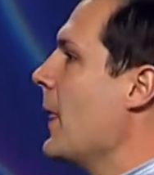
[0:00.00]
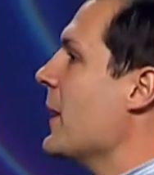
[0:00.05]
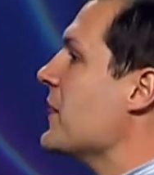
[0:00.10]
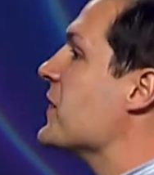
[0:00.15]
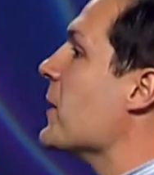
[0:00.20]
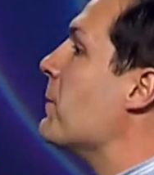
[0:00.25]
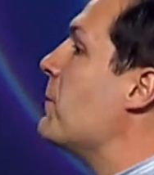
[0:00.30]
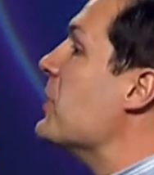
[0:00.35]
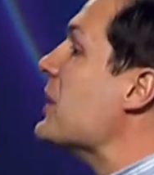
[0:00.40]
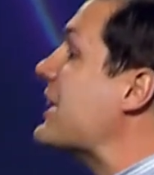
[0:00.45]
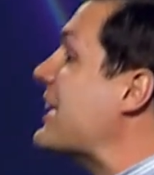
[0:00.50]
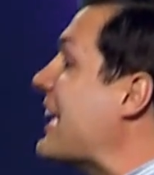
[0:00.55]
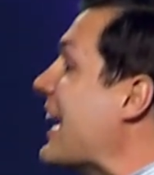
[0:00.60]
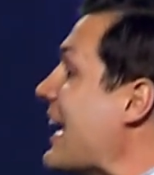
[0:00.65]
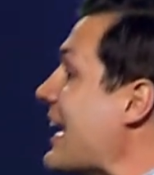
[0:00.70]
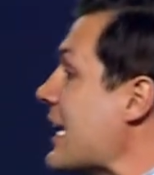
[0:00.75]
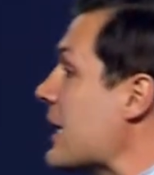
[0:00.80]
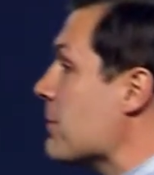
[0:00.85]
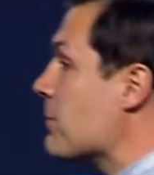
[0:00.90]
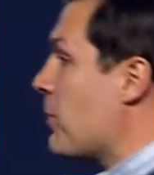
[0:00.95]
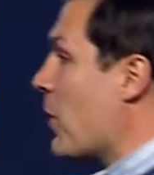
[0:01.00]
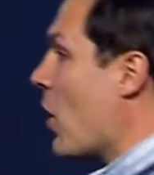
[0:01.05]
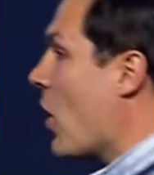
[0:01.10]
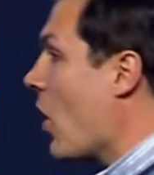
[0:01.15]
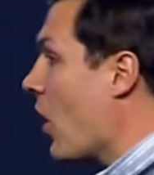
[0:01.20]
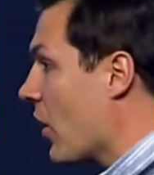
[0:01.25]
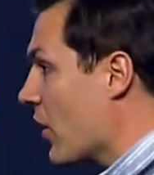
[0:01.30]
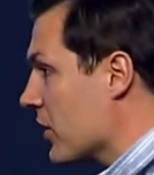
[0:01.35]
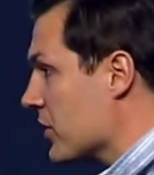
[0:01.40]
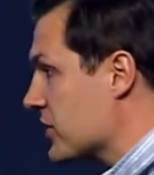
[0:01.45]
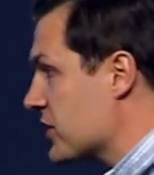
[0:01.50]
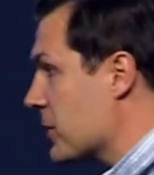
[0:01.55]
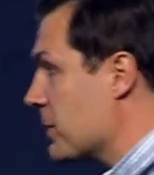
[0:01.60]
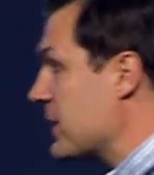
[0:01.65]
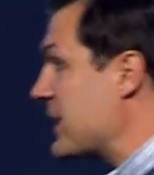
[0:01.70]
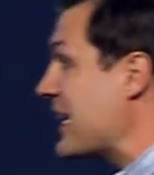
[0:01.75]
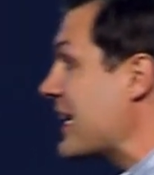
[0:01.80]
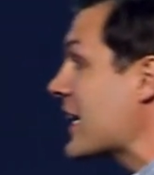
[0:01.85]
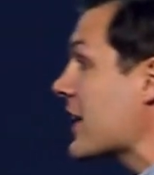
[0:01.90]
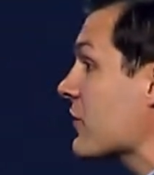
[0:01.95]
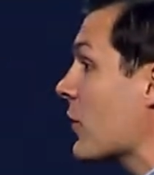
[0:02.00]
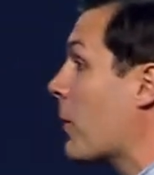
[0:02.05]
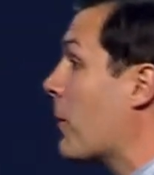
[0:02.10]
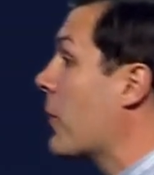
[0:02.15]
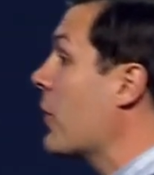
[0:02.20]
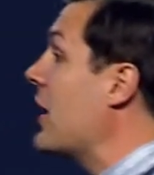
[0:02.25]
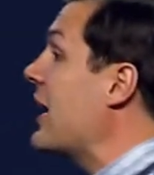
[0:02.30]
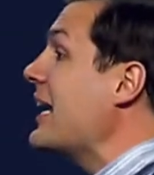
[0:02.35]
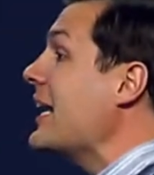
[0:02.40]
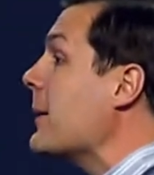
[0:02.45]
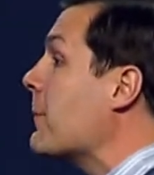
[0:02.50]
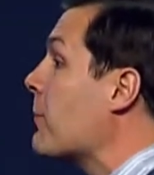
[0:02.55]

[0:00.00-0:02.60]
The beginning part, the beginning of a, any